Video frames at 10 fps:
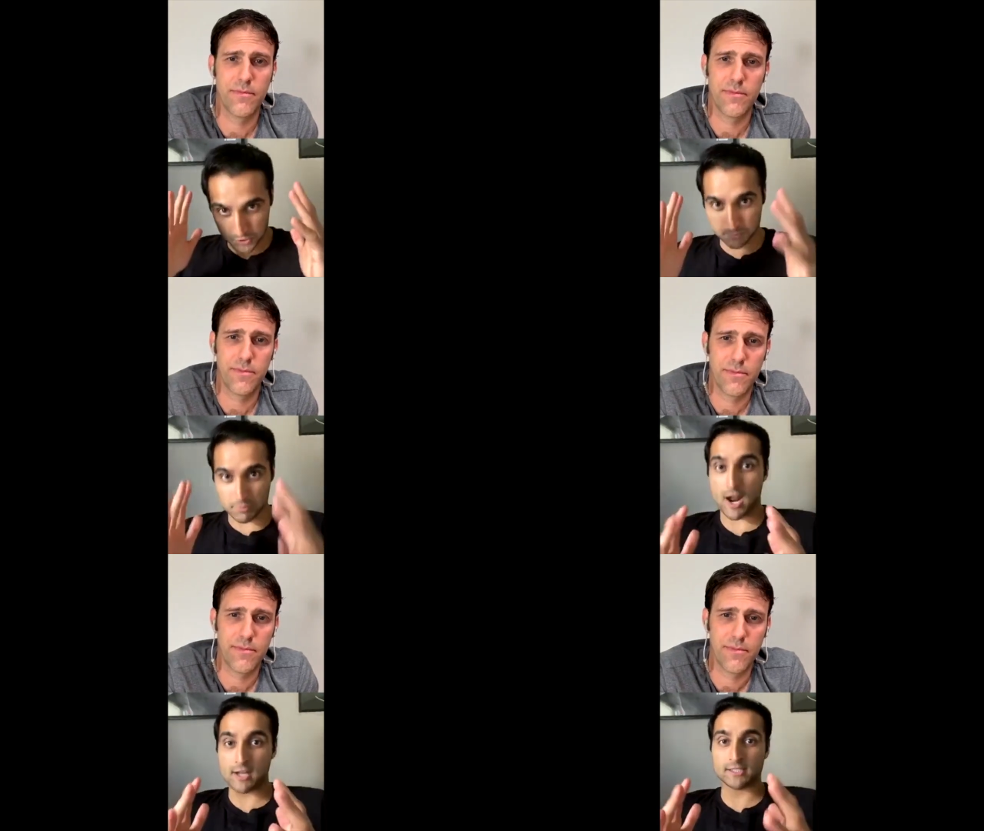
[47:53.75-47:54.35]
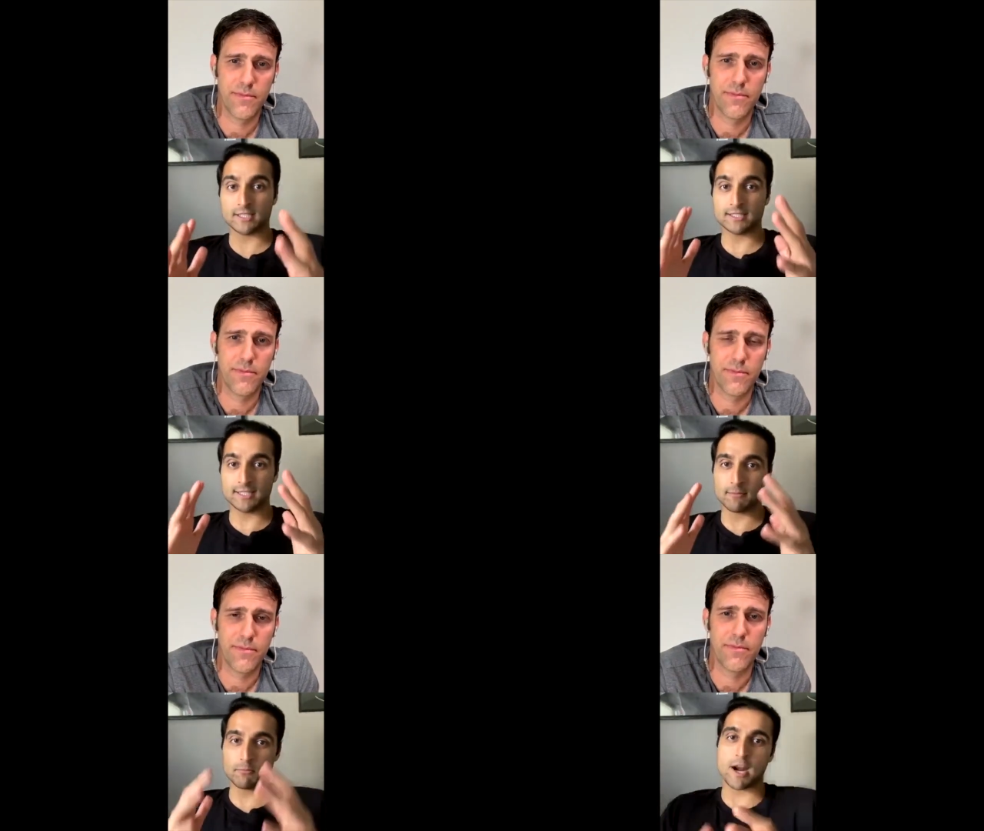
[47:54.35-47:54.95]
Speaker 1: which is
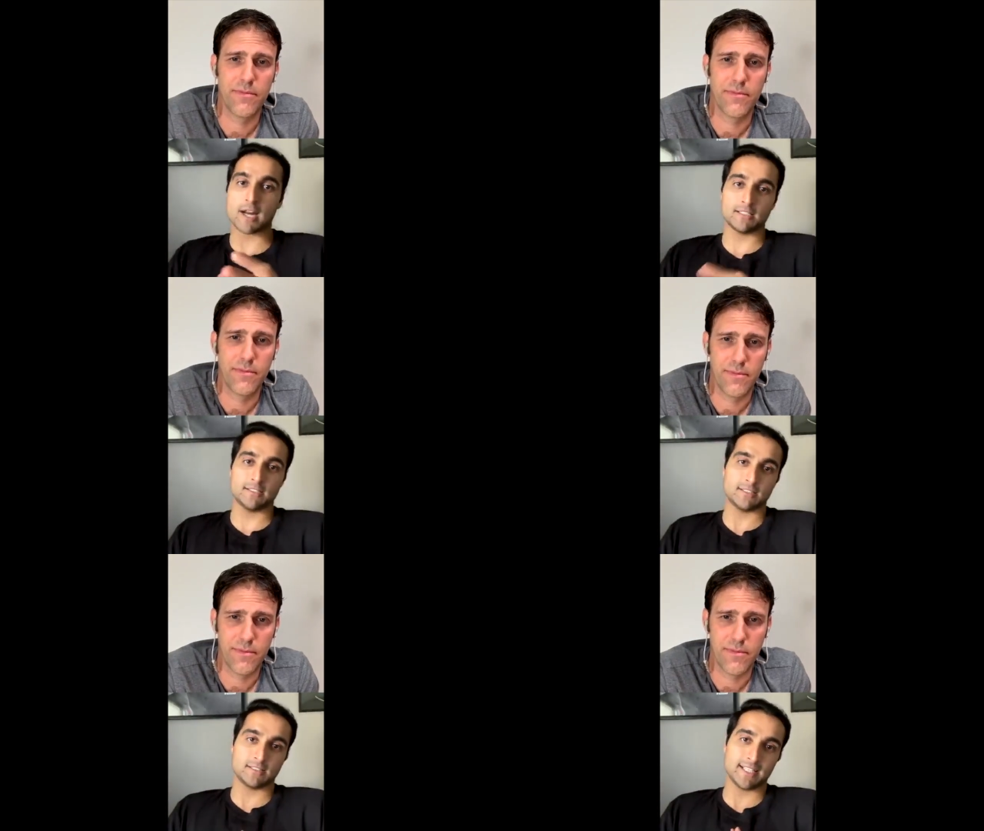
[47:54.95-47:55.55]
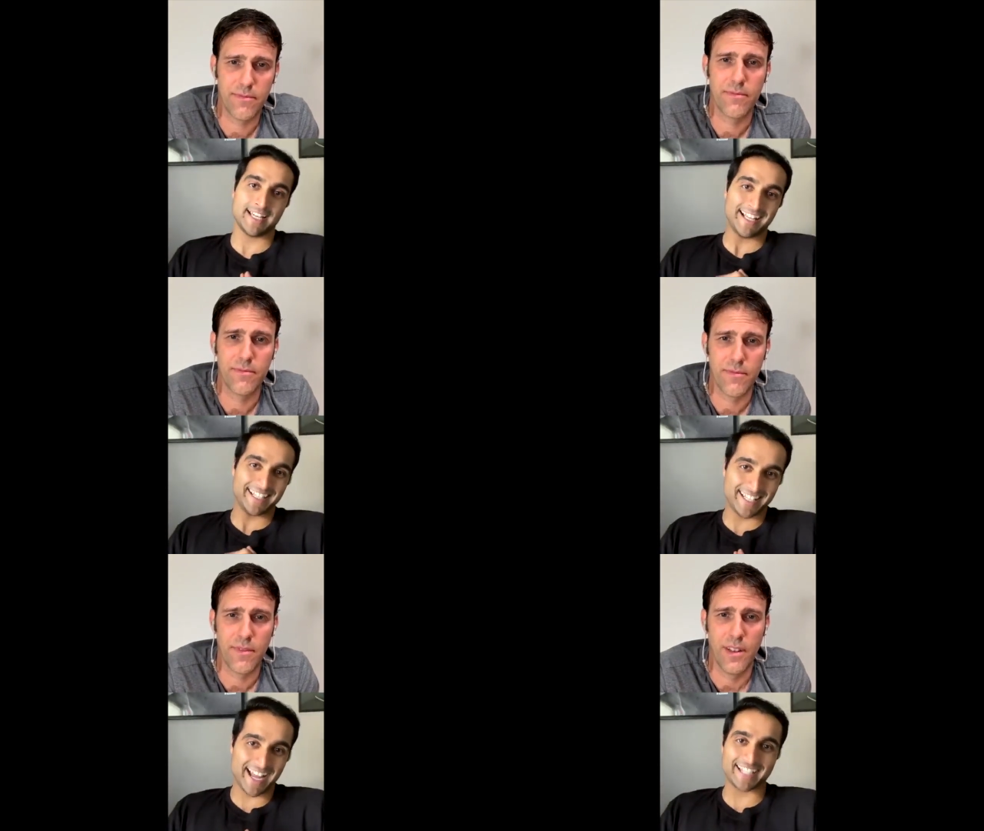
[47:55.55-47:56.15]
process and practice.
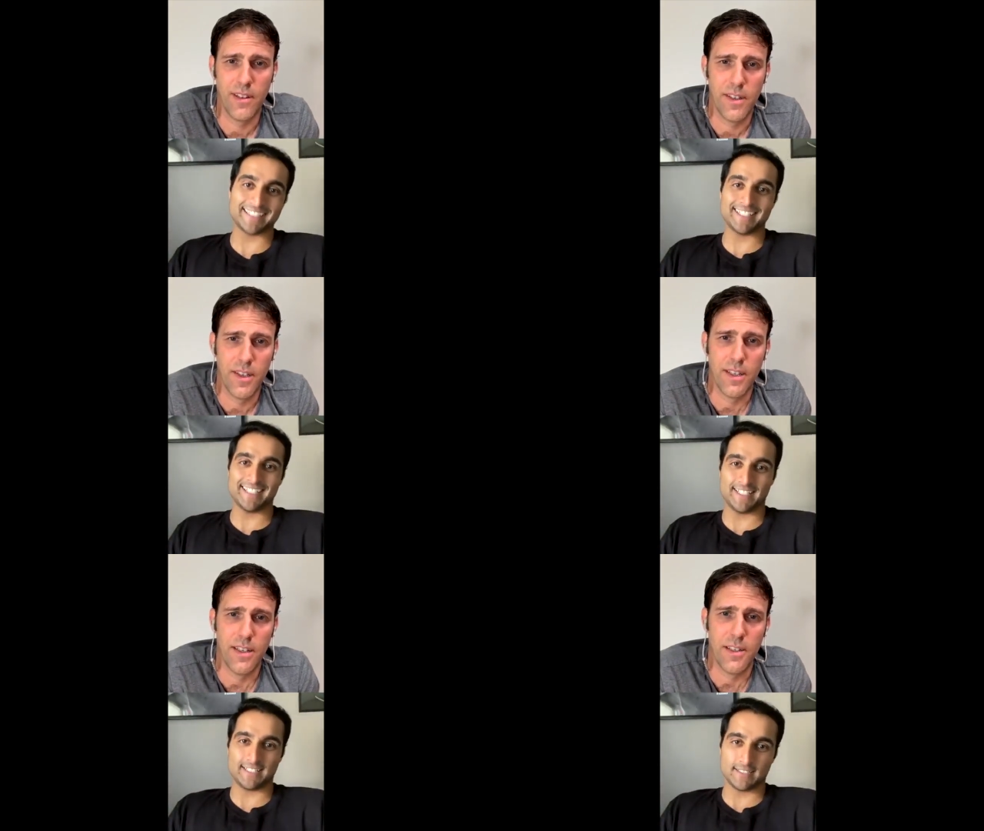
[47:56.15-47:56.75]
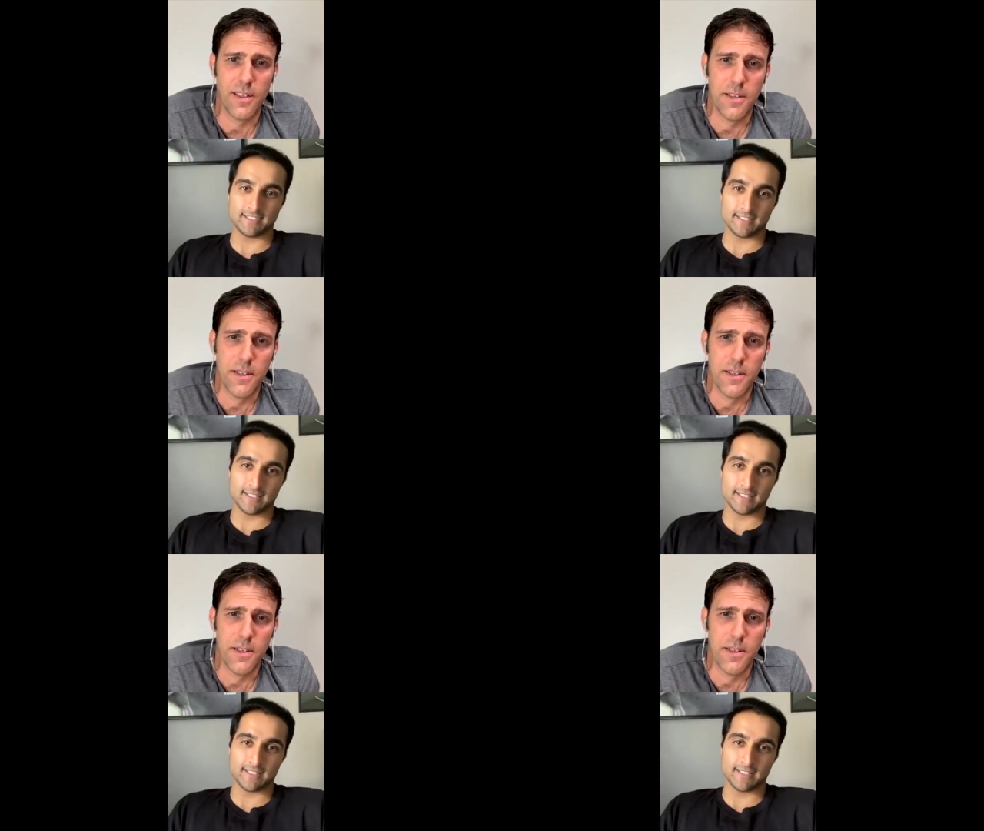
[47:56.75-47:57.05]
That's it.